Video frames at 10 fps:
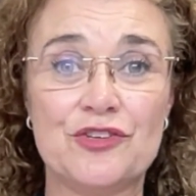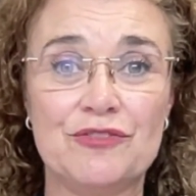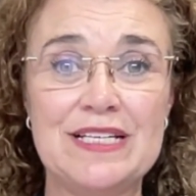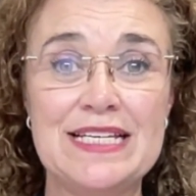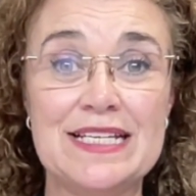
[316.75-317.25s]

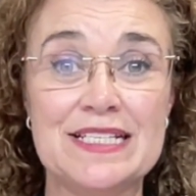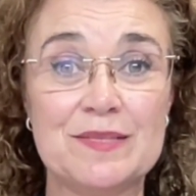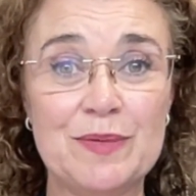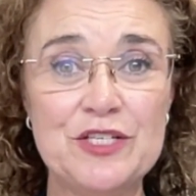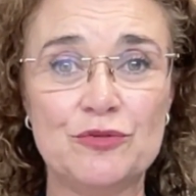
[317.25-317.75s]
3-year
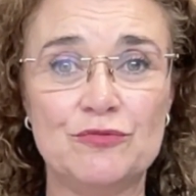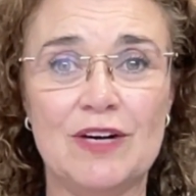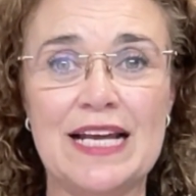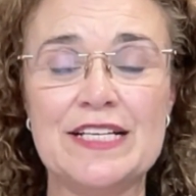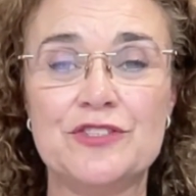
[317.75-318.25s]
special
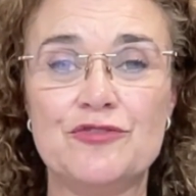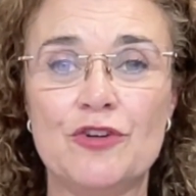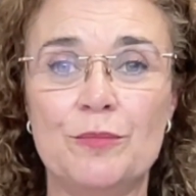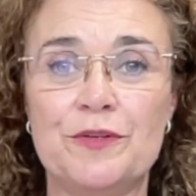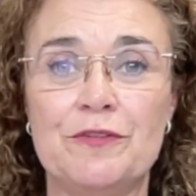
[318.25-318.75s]
rate
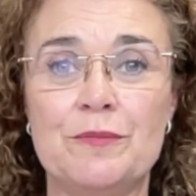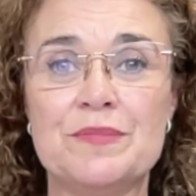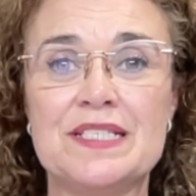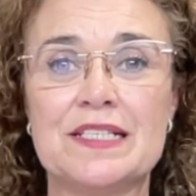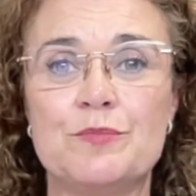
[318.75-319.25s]
dropped from
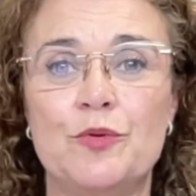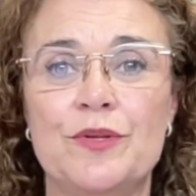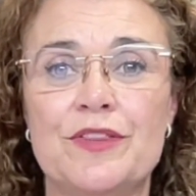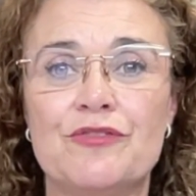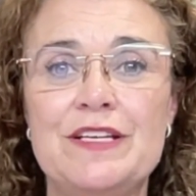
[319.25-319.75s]

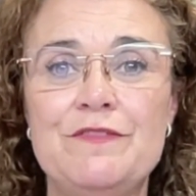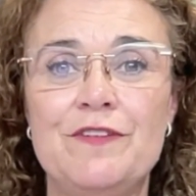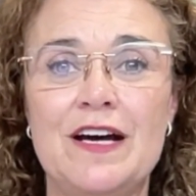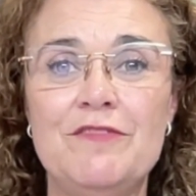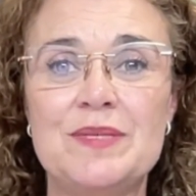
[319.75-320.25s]

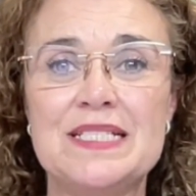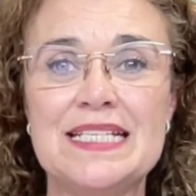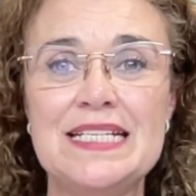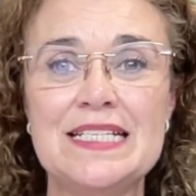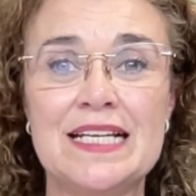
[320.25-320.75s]

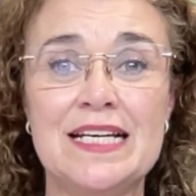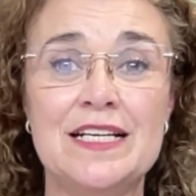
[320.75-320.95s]
6.35%